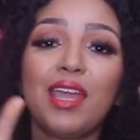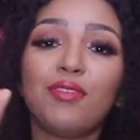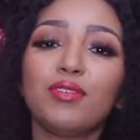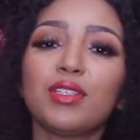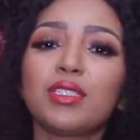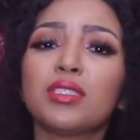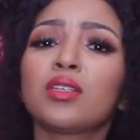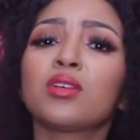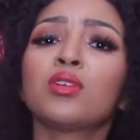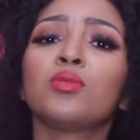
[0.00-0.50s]

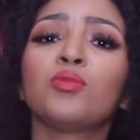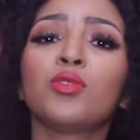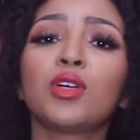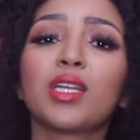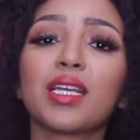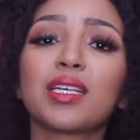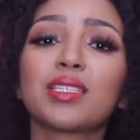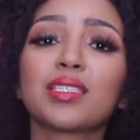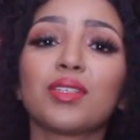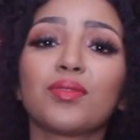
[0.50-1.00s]
Every single
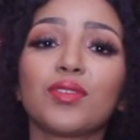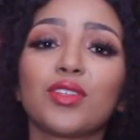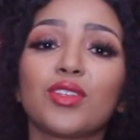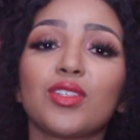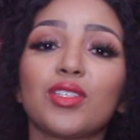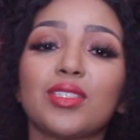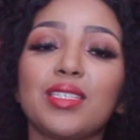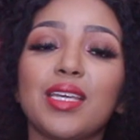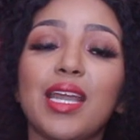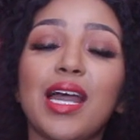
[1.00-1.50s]
morning at
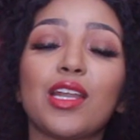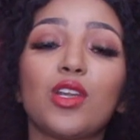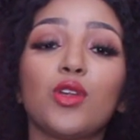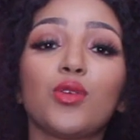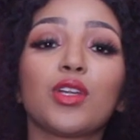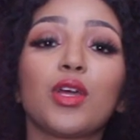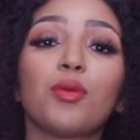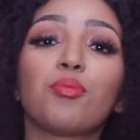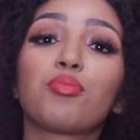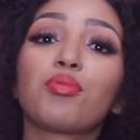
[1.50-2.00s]
7.30, I
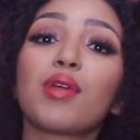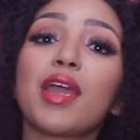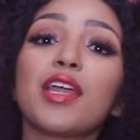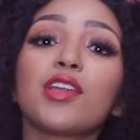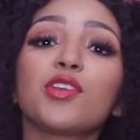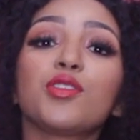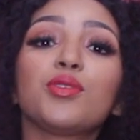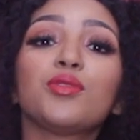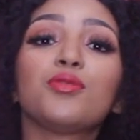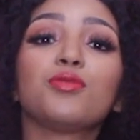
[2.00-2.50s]
load a
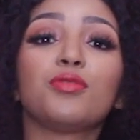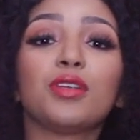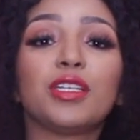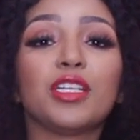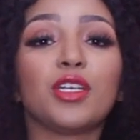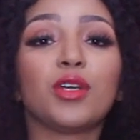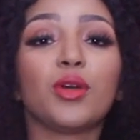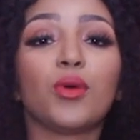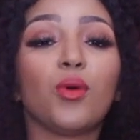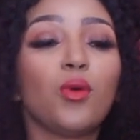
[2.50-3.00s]
brand new
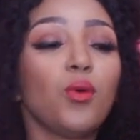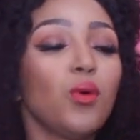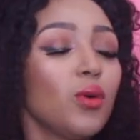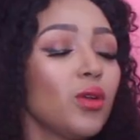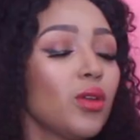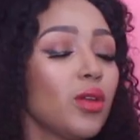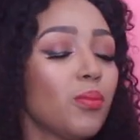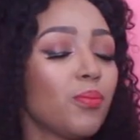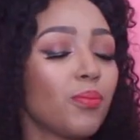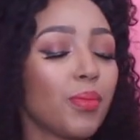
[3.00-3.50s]
video
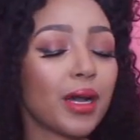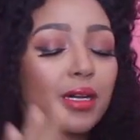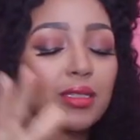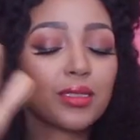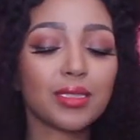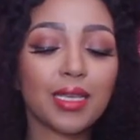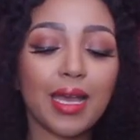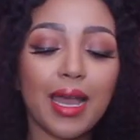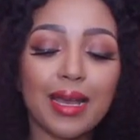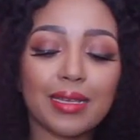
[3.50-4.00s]
all
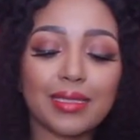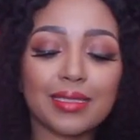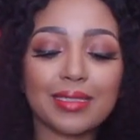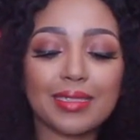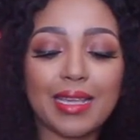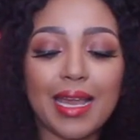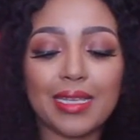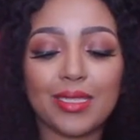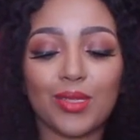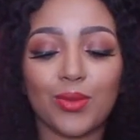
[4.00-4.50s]
about
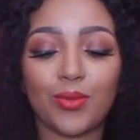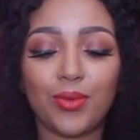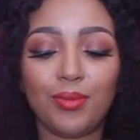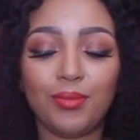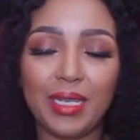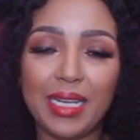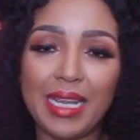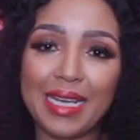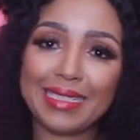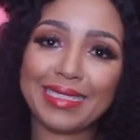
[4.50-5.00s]
us as
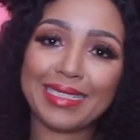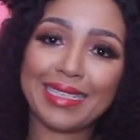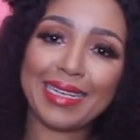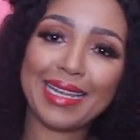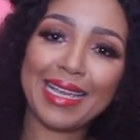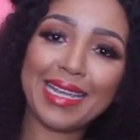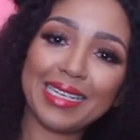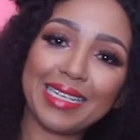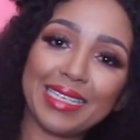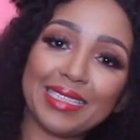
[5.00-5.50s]
women, as
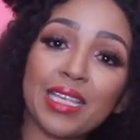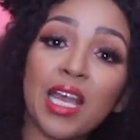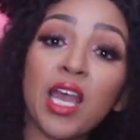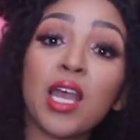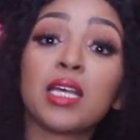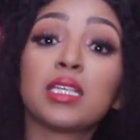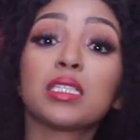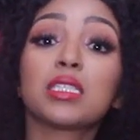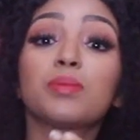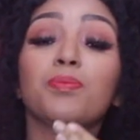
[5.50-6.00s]
ladies,
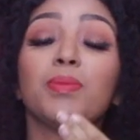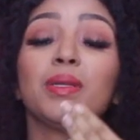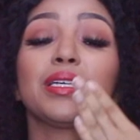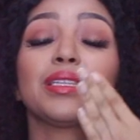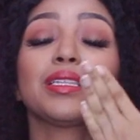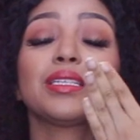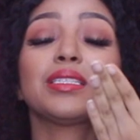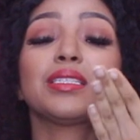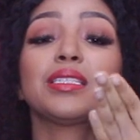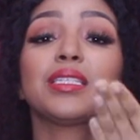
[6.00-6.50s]

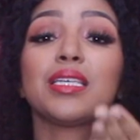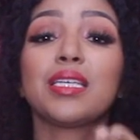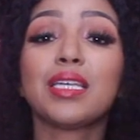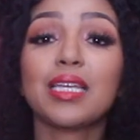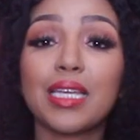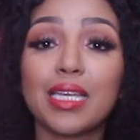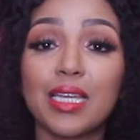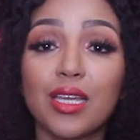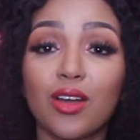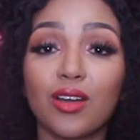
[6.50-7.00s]
spilling the
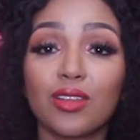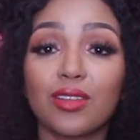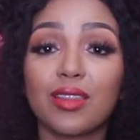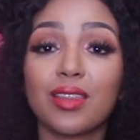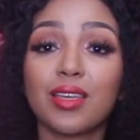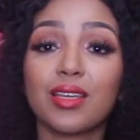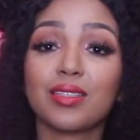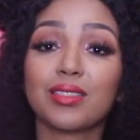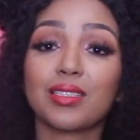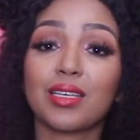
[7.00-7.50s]
tea on
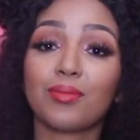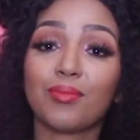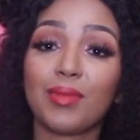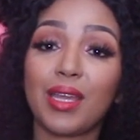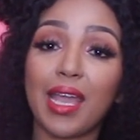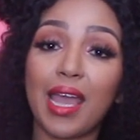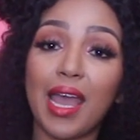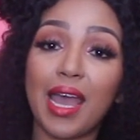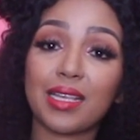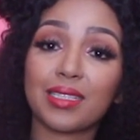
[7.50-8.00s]
things that
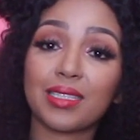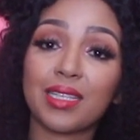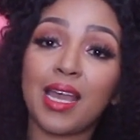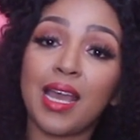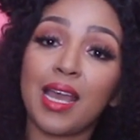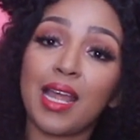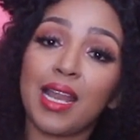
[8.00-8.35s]
make us